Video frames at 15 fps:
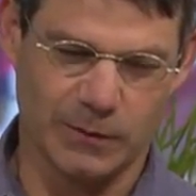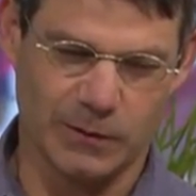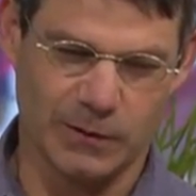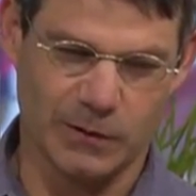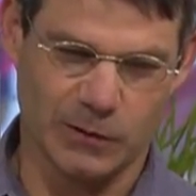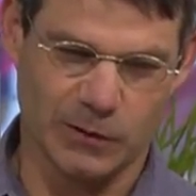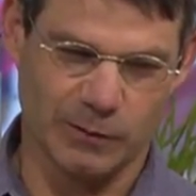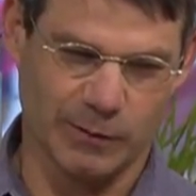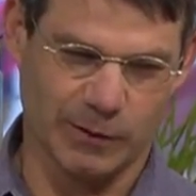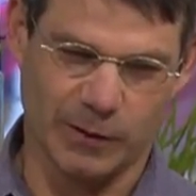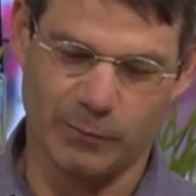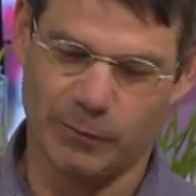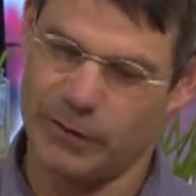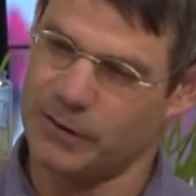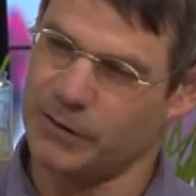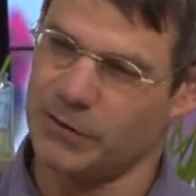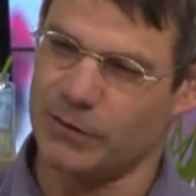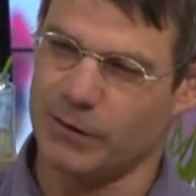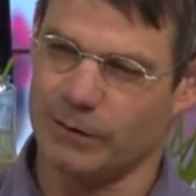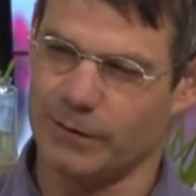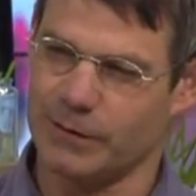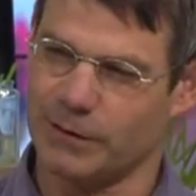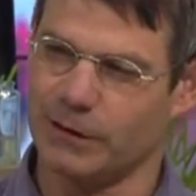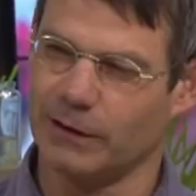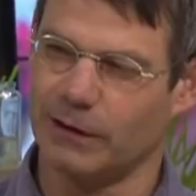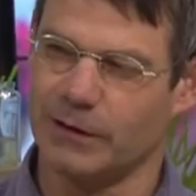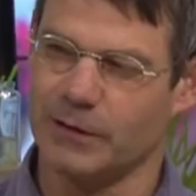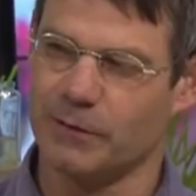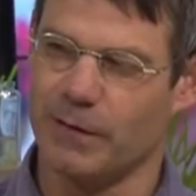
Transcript: determine the presence of as little as